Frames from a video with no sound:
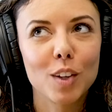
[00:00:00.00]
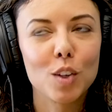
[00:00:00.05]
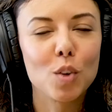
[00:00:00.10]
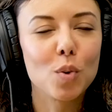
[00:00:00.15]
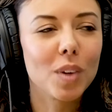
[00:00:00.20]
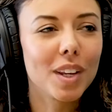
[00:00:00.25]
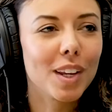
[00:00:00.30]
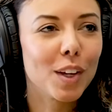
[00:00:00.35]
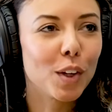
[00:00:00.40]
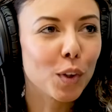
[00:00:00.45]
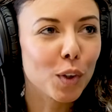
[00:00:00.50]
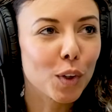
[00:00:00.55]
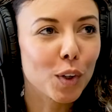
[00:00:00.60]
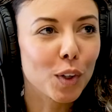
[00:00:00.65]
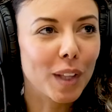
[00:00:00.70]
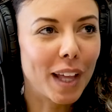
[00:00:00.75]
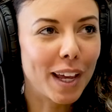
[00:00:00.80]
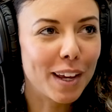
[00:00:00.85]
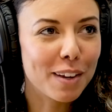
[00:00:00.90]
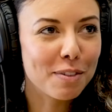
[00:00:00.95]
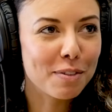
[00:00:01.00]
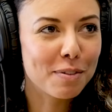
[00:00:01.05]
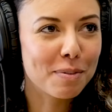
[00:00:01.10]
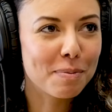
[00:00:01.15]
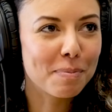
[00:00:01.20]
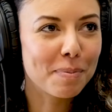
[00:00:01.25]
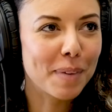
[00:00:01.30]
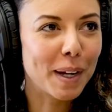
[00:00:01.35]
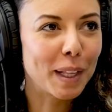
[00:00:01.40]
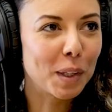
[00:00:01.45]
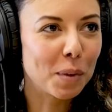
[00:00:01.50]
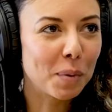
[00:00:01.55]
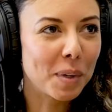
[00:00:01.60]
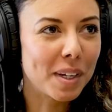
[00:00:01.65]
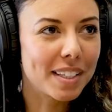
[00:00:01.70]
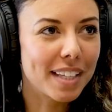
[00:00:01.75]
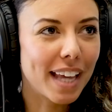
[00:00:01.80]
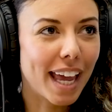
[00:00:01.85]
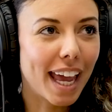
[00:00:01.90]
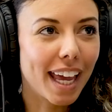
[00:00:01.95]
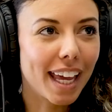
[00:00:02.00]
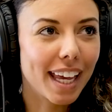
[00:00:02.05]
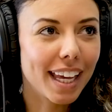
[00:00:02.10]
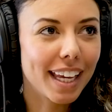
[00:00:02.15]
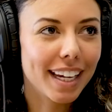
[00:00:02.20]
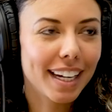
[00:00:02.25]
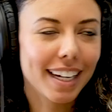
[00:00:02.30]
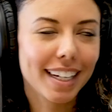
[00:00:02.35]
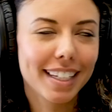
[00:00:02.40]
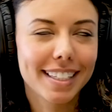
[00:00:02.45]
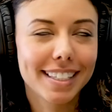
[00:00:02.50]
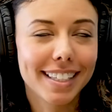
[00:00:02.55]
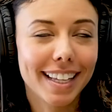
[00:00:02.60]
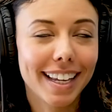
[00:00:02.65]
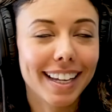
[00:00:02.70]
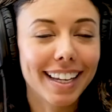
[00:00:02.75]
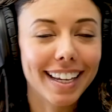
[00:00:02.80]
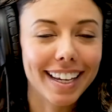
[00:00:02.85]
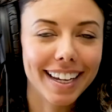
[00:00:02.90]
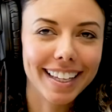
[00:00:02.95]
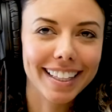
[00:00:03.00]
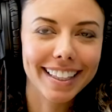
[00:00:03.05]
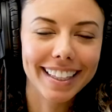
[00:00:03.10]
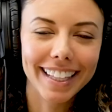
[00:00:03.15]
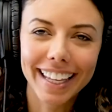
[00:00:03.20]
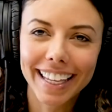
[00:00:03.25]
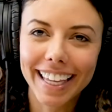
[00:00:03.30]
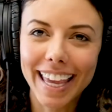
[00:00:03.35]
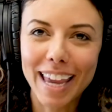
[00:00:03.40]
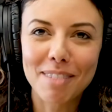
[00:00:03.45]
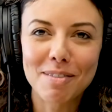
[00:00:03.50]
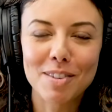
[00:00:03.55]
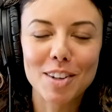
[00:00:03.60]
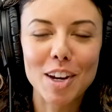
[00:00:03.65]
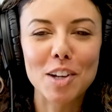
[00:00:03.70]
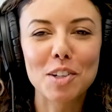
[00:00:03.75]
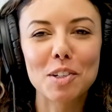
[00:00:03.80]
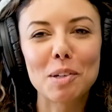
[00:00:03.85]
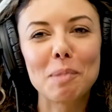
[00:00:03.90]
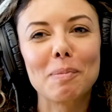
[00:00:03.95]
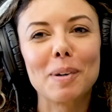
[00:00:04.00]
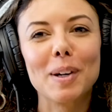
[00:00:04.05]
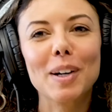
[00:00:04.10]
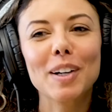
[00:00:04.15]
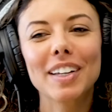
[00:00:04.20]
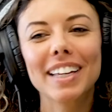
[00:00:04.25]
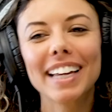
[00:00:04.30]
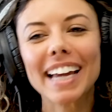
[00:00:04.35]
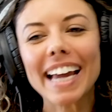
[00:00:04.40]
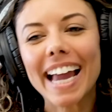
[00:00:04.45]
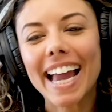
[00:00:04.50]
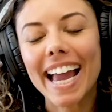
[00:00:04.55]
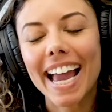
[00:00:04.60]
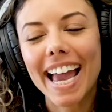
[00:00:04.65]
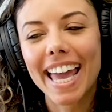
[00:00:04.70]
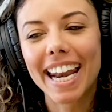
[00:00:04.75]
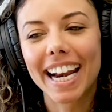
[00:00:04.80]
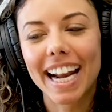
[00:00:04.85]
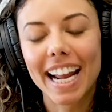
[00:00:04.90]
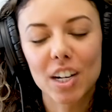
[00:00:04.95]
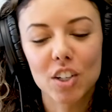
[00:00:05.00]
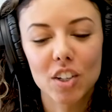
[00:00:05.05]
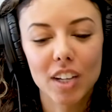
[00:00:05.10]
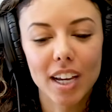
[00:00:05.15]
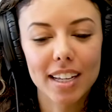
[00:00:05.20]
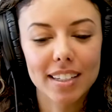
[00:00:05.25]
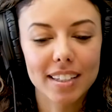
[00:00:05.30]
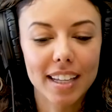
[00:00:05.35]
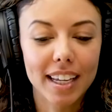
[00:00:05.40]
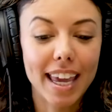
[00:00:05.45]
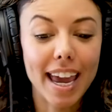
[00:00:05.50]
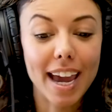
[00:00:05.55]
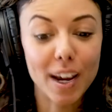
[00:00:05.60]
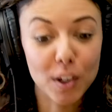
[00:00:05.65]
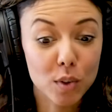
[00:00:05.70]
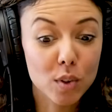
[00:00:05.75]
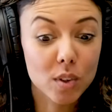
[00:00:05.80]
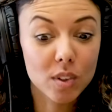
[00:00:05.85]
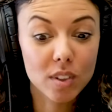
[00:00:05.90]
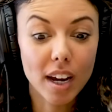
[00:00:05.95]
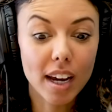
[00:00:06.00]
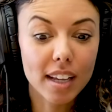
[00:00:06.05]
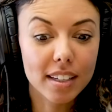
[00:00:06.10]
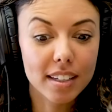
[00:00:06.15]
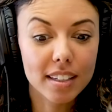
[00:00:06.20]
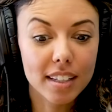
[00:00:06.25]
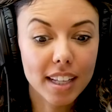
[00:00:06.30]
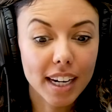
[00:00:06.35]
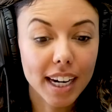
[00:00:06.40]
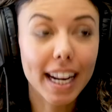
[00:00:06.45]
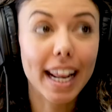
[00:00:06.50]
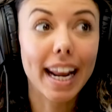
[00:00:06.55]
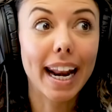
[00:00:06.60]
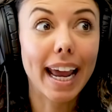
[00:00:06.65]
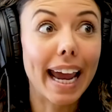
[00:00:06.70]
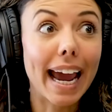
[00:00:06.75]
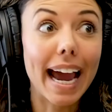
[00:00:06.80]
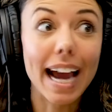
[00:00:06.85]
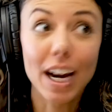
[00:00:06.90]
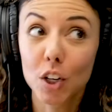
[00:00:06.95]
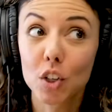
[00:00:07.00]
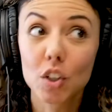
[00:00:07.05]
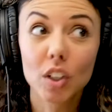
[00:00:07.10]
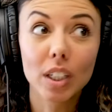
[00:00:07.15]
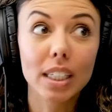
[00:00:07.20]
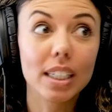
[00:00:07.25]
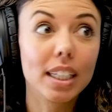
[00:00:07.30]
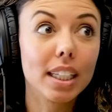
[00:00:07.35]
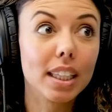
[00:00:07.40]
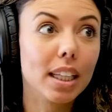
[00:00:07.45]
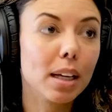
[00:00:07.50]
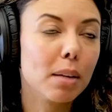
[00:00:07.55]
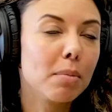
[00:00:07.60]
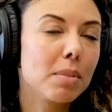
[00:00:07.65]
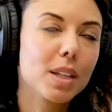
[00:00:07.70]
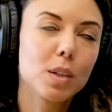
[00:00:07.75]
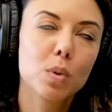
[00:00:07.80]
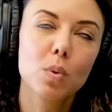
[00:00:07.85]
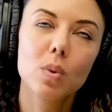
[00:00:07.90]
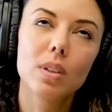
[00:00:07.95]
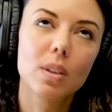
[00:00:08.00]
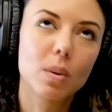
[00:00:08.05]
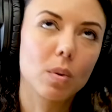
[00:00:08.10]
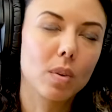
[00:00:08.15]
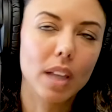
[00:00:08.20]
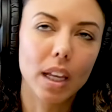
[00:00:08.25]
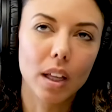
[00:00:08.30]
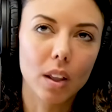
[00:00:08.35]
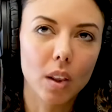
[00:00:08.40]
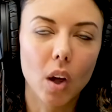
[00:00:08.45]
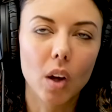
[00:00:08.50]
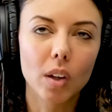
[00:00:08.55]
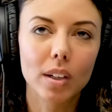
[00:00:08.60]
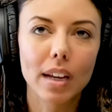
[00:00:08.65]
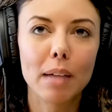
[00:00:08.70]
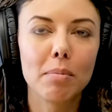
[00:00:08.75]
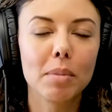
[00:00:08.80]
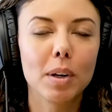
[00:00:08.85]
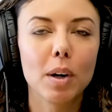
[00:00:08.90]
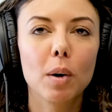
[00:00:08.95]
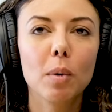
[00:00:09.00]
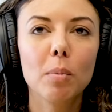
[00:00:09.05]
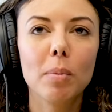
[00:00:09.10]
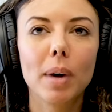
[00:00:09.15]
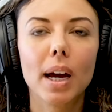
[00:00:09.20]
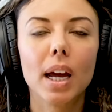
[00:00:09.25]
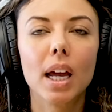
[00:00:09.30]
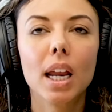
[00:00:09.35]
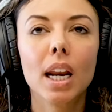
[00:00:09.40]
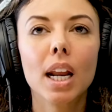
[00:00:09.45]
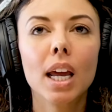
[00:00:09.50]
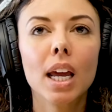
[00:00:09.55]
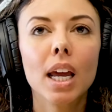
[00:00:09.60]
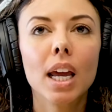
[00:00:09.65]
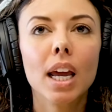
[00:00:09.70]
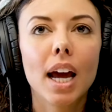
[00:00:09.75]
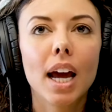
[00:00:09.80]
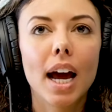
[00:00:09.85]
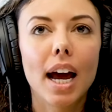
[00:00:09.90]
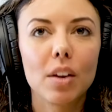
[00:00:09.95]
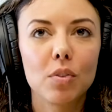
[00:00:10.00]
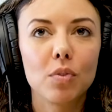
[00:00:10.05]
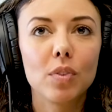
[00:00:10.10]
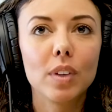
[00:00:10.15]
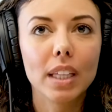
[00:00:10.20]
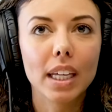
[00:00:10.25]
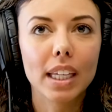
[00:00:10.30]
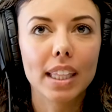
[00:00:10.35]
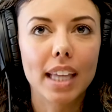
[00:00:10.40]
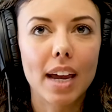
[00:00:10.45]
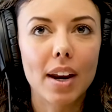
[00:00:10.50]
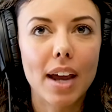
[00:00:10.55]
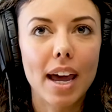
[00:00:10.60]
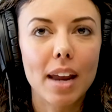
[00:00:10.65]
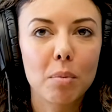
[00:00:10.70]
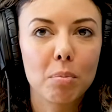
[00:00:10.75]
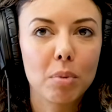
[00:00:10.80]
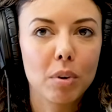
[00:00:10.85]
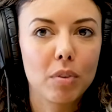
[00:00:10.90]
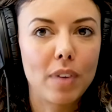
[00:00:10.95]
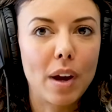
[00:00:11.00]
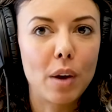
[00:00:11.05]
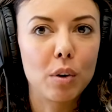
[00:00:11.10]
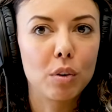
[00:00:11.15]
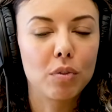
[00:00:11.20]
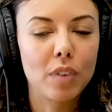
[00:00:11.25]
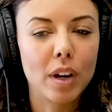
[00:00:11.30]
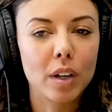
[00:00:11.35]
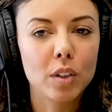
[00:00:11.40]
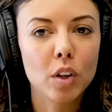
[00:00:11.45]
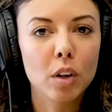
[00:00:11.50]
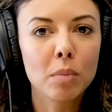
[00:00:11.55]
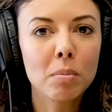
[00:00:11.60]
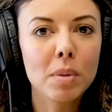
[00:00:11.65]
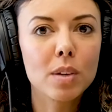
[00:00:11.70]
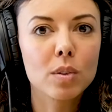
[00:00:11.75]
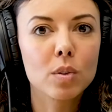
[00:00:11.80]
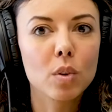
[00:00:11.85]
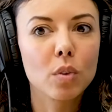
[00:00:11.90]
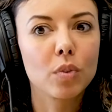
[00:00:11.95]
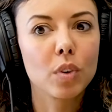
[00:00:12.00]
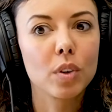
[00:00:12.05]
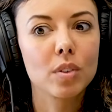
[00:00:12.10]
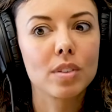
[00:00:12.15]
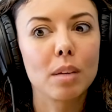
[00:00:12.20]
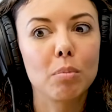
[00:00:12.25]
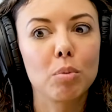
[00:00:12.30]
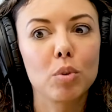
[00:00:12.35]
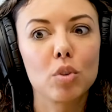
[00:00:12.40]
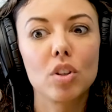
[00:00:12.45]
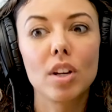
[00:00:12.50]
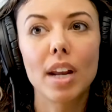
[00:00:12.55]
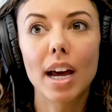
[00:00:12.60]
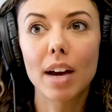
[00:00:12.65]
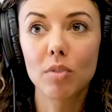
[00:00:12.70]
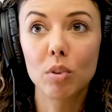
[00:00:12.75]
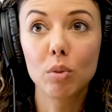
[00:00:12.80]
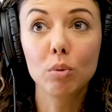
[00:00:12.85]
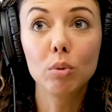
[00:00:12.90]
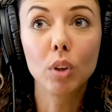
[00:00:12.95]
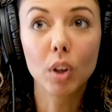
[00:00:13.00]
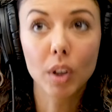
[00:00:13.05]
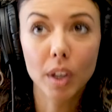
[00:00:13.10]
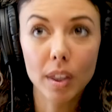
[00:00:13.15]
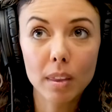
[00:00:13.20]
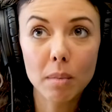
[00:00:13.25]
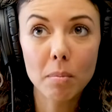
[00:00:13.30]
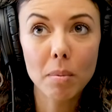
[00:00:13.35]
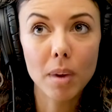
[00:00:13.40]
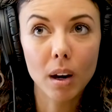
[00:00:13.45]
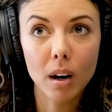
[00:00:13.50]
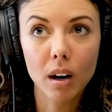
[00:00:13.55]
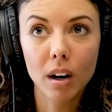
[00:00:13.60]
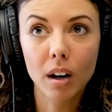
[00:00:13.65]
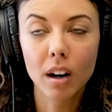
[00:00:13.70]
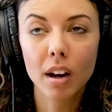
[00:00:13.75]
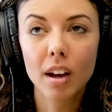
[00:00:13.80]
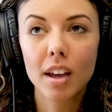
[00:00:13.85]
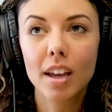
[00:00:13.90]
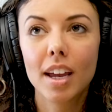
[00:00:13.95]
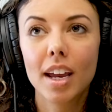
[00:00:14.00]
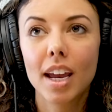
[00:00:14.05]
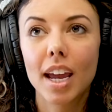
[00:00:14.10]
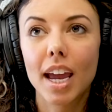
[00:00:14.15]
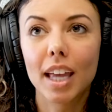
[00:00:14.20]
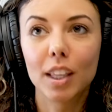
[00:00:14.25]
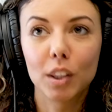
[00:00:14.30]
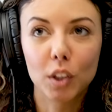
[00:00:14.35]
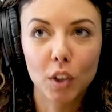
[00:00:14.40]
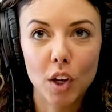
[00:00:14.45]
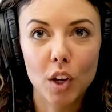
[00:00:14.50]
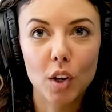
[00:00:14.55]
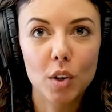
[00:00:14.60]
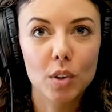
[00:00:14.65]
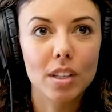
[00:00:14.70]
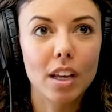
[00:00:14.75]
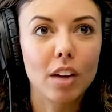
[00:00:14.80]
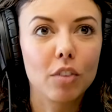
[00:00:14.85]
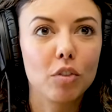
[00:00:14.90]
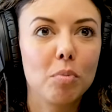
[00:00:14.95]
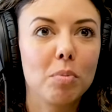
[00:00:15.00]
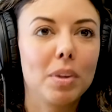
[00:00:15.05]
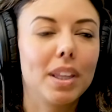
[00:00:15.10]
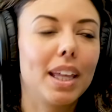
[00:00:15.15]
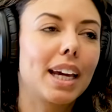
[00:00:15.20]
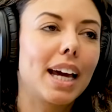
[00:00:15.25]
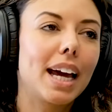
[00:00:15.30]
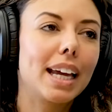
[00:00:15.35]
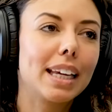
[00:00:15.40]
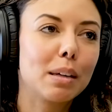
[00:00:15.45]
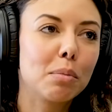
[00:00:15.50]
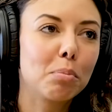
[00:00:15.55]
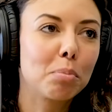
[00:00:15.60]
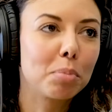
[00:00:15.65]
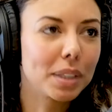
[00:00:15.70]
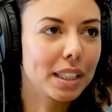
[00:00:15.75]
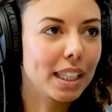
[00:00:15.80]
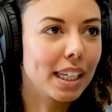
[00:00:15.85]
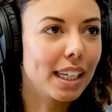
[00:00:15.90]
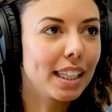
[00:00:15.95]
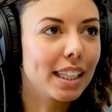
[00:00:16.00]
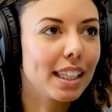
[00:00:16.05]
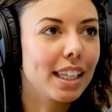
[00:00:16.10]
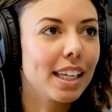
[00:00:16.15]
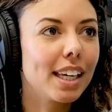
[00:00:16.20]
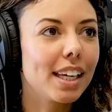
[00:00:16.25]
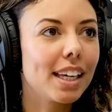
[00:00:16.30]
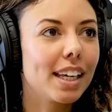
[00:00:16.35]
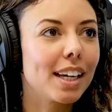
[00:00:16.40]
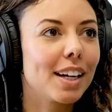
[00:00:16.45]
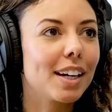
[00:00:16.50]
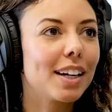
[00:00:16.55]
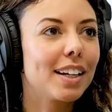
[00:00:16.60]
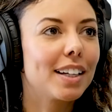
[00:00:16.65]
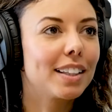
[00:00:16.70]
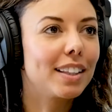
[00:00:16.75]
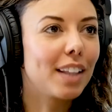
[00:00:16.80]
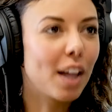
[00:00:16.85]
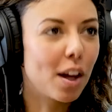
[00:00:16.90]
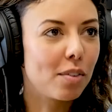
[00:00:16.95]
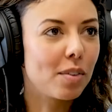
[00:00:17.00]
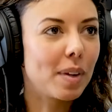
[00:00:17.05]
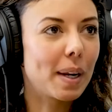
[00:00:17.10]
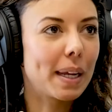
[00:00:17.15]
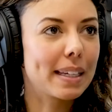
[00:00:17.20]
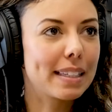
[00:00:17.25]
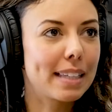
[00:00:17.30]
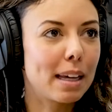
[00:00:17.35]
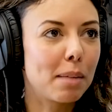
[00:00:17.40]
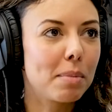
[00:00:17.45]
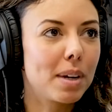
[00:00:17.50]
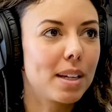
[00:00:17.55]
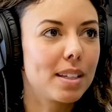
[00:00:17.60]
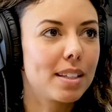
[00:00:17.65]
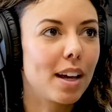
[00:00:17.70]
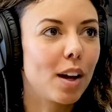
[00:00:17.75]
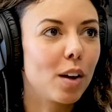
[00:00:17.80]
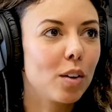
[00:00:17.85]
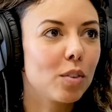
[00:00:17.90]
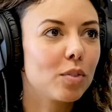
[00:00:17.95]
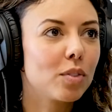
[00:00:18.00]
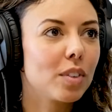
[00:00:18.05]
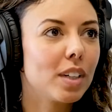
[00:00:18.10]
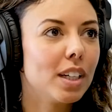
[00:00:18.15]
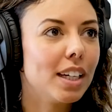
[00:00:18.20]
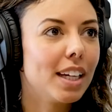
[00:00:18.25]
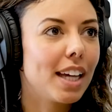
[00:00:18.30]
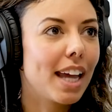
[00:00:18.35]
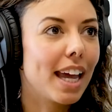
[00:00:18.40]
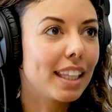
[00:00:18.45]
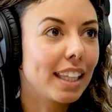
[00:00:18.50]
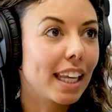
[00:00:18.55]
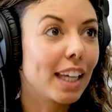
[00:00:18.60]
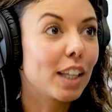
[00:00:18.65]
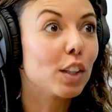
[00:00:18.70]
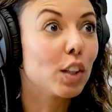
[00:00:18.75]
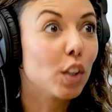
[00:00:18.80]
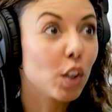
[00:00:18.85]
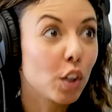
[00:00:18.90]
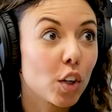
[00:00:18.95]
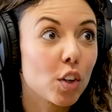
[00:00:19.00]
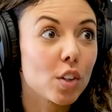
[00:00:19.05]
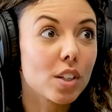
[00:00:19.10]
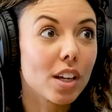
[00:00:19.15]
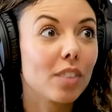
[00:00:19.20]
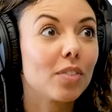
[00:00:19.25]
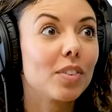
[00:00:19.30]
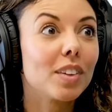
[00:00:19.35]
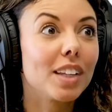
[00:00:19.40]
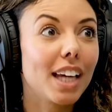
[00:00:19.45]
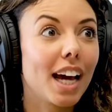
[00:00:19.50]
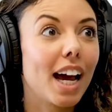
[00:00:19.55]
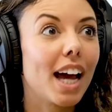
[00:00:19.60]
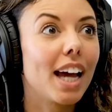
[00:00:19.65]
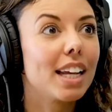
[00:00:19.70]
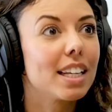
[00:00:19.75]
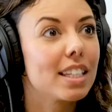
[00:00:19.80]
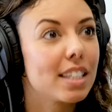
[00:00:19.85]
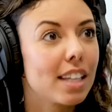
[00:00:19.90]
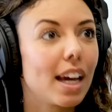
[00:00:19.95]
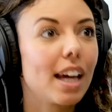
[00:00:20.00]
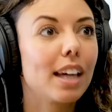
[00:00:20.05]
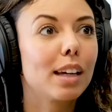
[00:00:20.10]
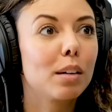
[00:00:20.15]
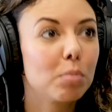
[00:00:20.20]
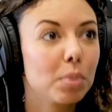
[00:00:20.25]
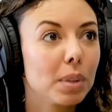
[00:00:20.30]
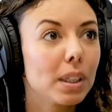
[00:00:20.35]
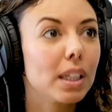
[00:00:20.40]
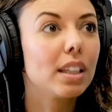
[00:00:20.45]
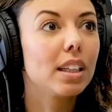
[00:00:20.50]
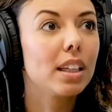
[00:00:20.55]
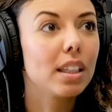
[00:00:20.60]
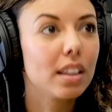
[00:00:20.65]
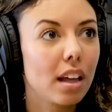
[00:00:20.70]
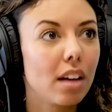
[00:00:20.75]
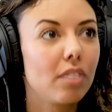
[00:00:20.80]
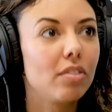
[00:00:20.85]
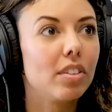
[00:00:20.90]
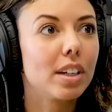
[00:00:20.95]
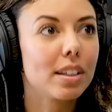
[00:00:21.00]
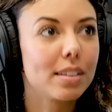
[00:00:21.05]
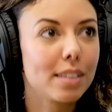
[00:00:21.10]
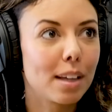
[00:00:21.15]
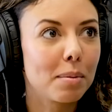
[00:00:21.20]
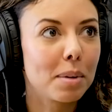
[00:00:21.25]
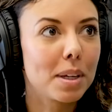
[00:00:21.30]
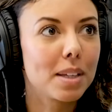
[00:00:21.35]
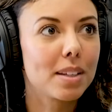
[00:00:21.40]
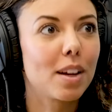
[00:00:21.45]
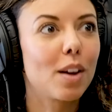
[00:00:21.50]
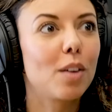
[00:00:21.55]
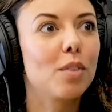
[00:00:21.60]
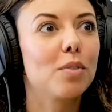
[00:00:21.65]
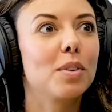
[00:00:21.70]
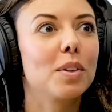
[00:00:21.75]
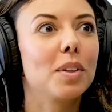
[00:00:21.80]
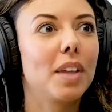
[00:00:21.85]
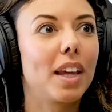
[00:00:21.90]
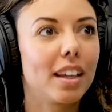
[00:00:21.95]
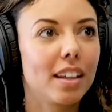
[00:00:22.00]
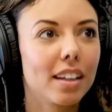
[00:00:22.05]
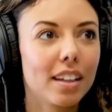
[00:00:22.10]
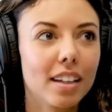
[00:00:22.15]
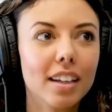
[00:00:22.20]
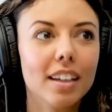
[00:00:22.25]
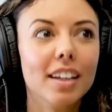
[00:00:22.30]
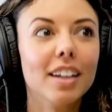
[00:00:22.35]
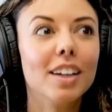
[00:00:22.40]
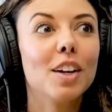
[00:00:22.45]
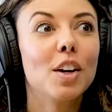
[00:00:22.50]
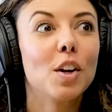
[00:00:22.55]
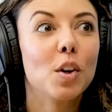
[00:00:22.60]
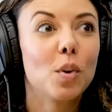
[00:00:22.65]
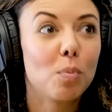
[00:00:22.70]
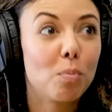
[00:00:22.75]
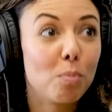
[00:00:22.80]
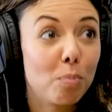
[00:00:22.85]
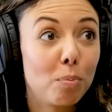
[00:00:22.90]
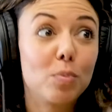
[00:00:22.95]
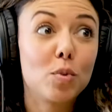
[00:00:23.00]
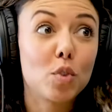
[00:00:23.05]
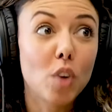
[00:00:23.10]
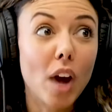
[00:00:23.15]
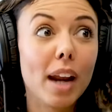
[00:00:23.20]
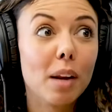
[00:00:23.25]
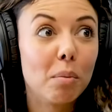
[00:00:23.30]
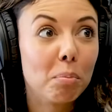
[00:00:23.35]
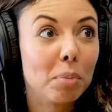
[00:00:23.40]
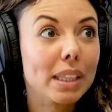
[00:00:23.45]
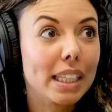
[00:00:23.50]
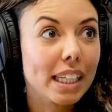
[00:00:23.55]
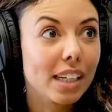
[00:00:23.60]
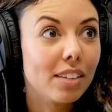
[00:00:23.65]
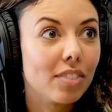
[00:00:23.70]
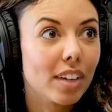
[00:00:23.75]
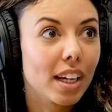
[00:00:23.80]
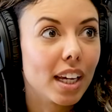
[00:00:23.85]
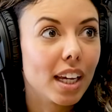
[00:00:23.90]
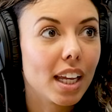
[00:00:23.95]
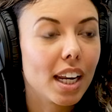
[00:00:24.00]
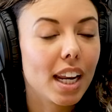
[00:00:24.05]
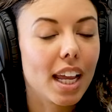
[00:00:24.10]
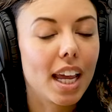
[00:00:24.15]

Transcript: You Can Heal Your Life by Louise Hay. It's like a game-changing book. And it actually has like exercises in it. And I actually did them. This was like a long time ago, but I feel like that had a profound effect on me. So for example, she'd have you look in the mirror and look at yourself and be like, I completely love and accept myself. And like look yourself in the eye and say, I completely love and accept myself. And like try to believe it.